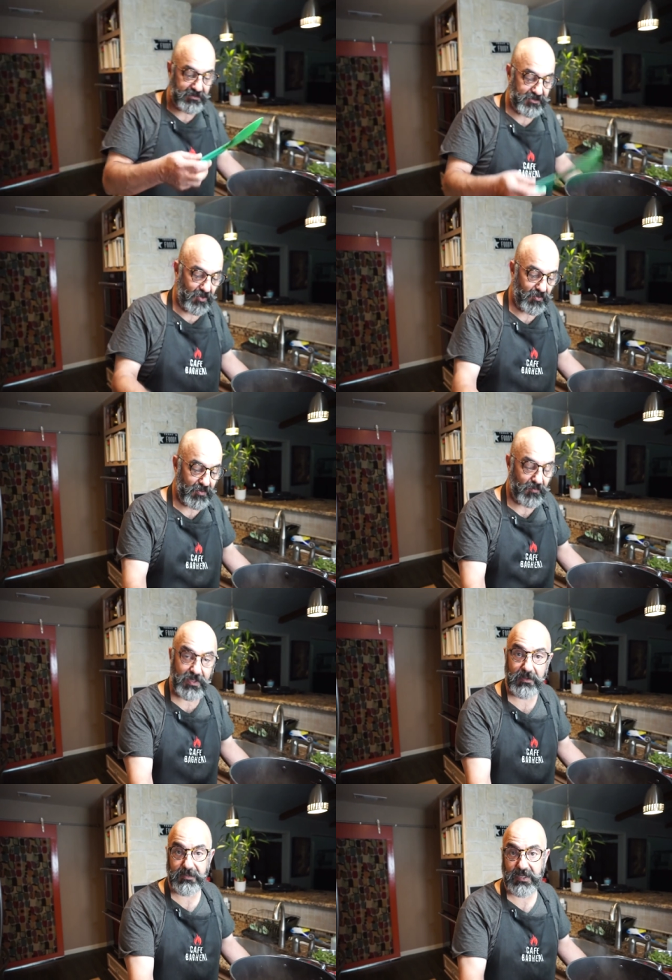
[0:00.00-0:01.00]
So we're
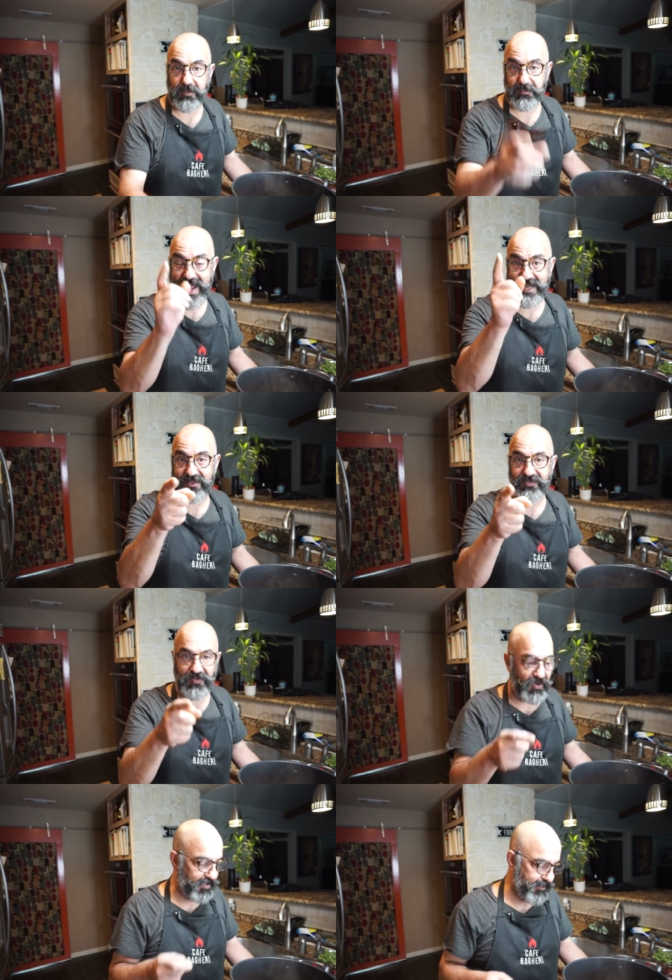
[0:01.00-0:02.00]
gonna come back in
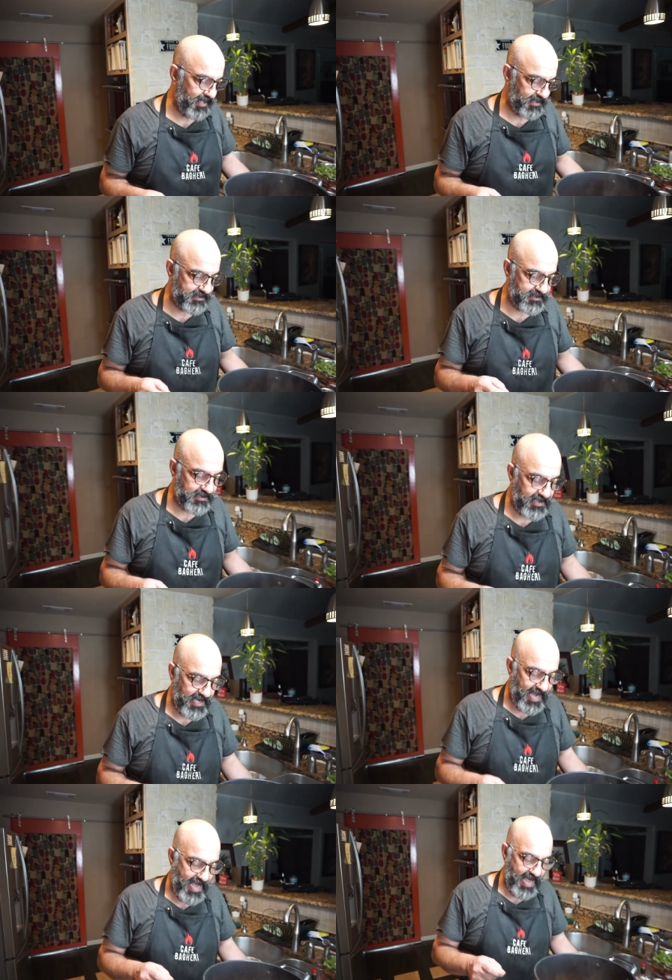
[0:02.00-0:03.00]
30 minutes
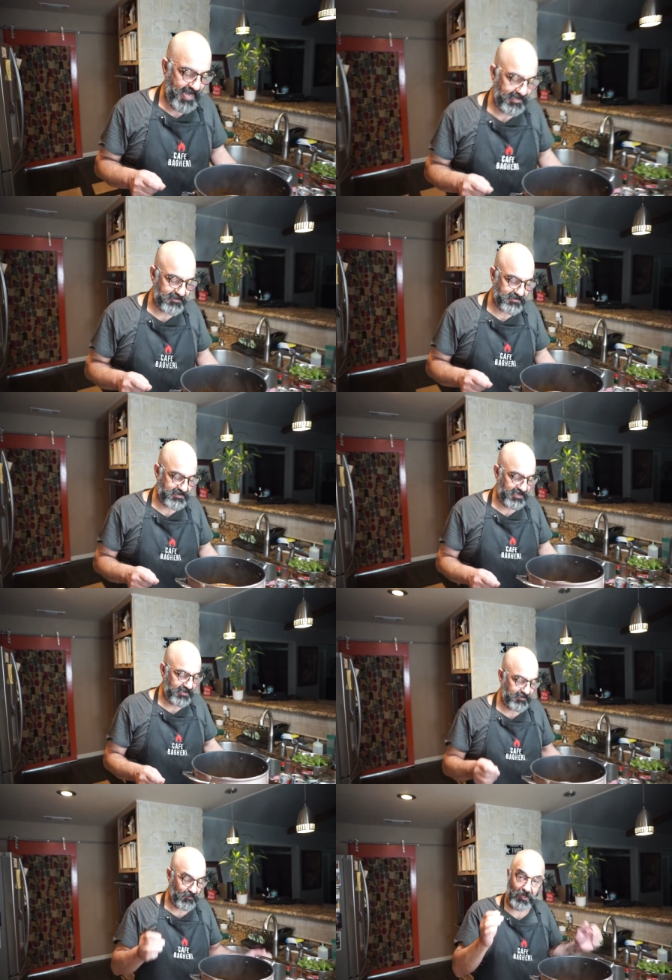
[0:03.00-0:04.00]
and
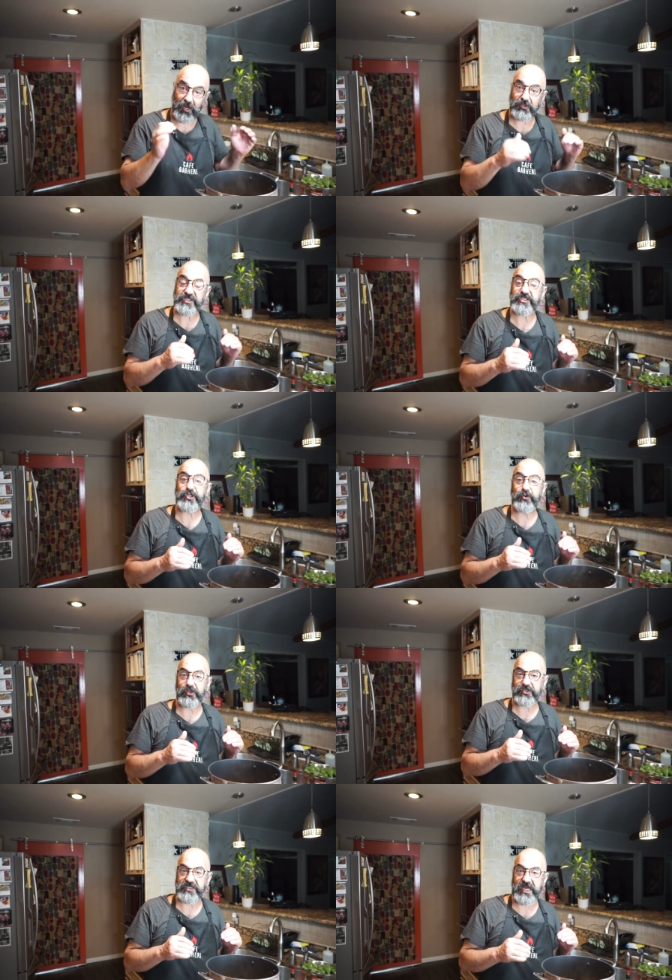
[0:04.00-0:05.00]
see what our stew
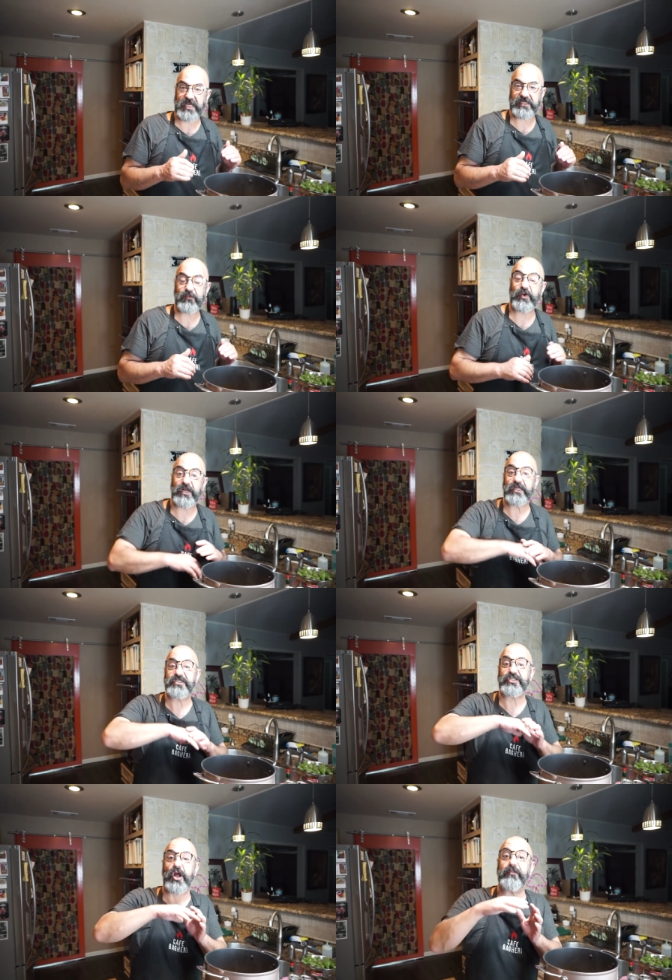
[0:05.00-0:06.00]
looks like. Then we're gonna
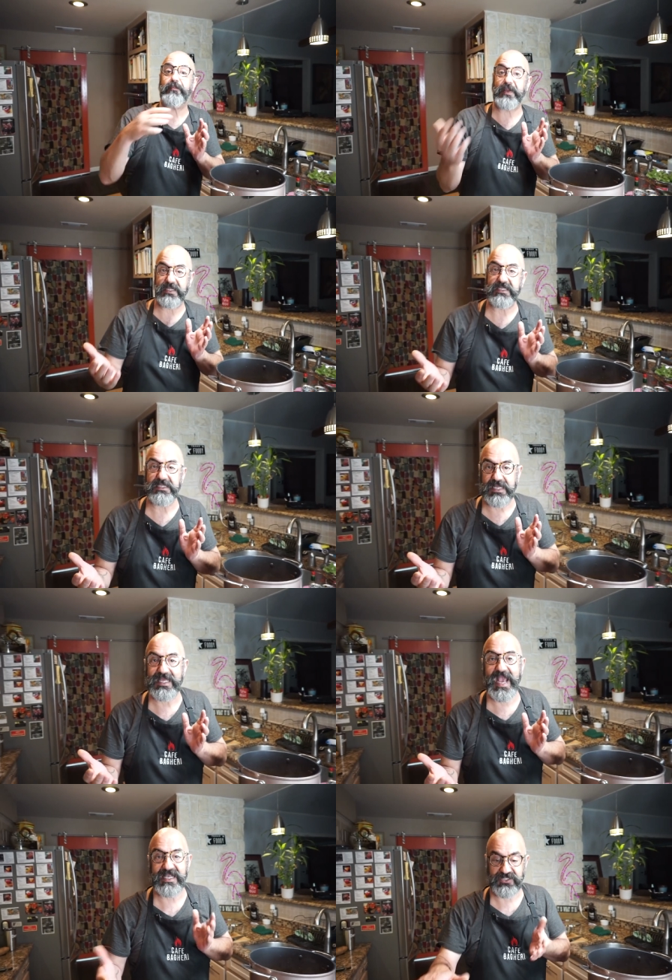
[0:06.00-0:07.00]
start building the
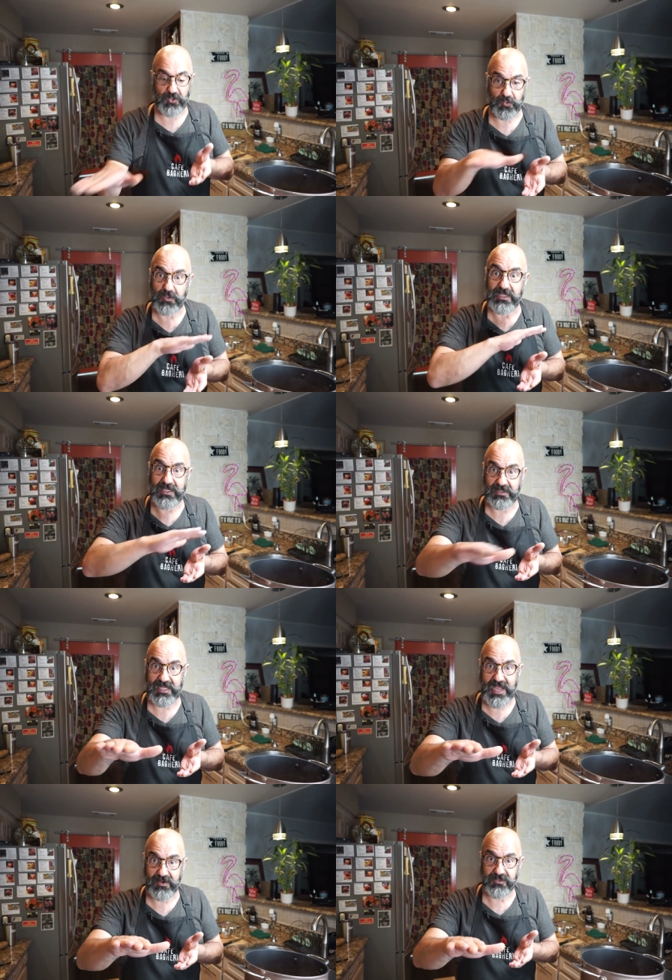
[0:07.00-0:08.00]
casserole
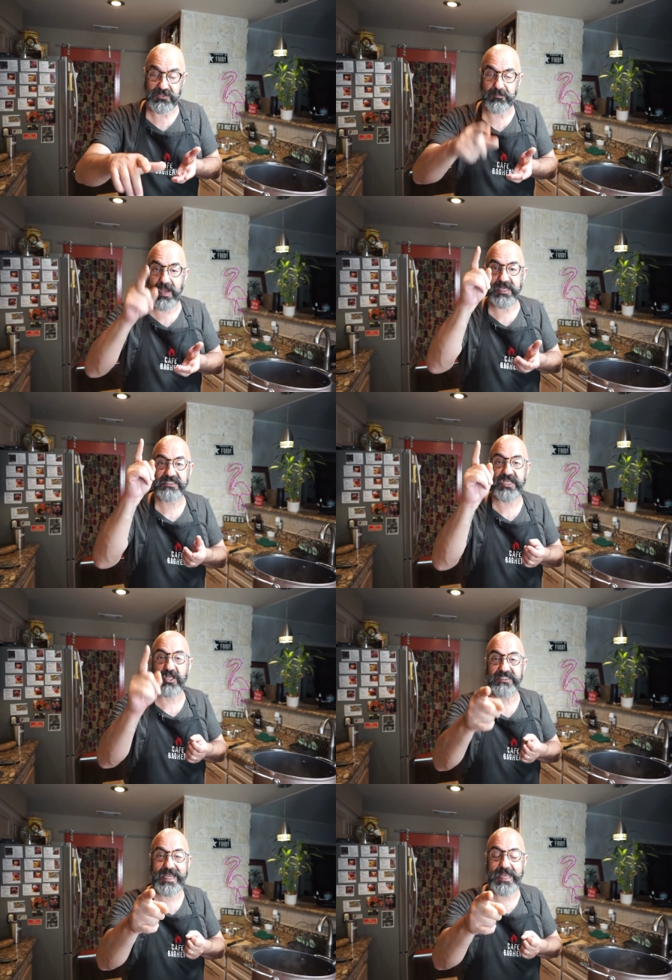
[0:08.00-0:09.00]
layers by
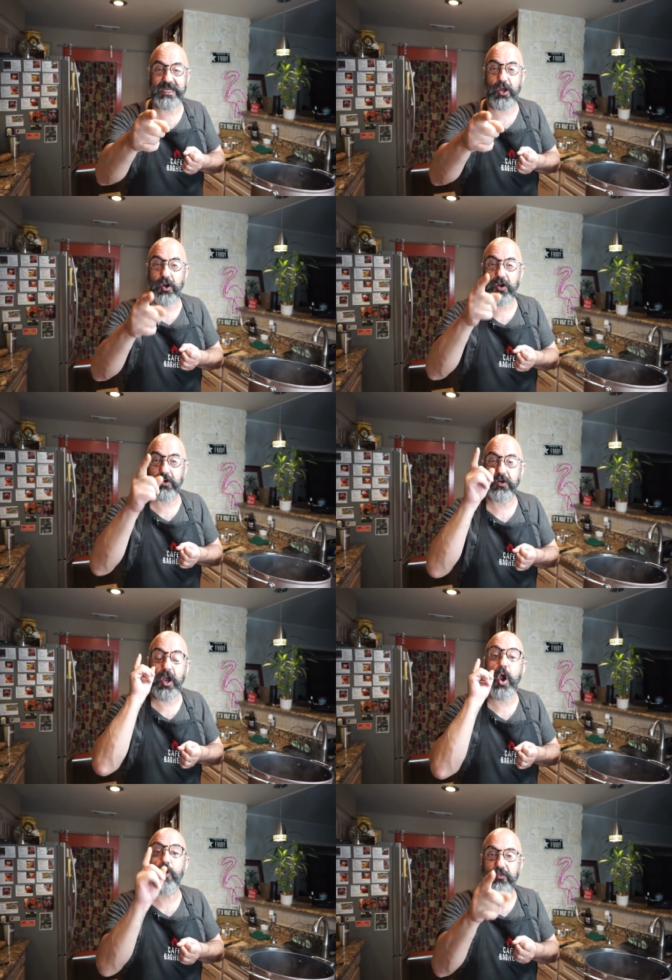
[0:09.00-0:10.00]
sauteing our
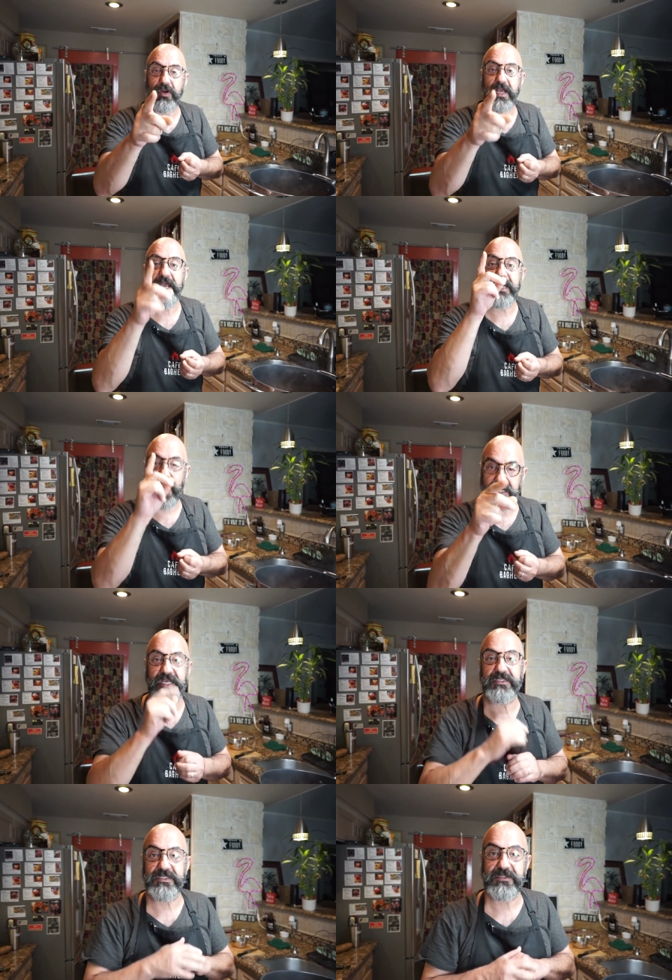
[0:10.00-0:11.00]
okra and
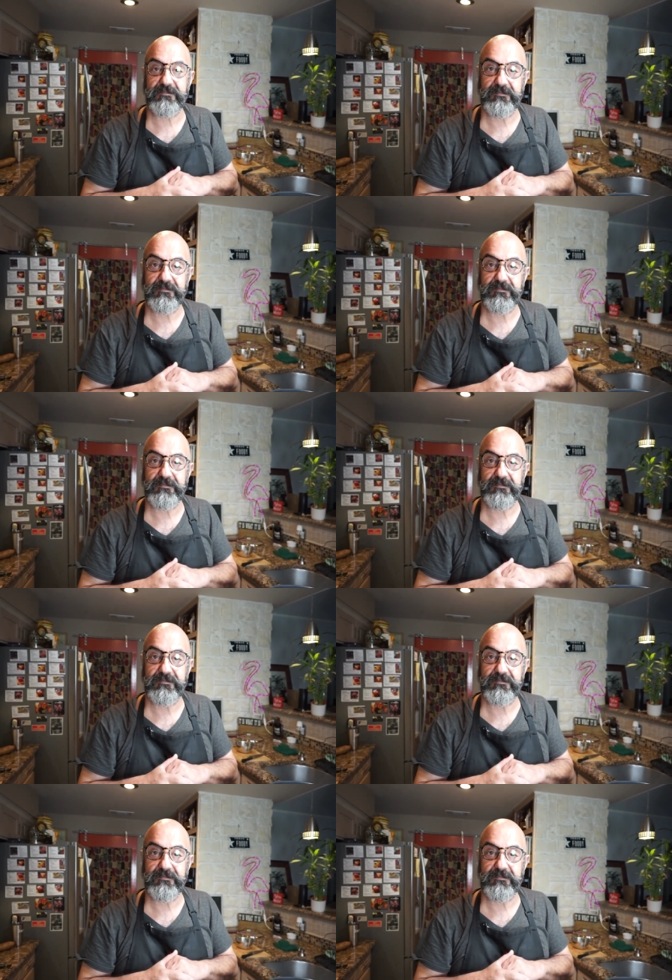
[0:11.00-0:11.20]
onions.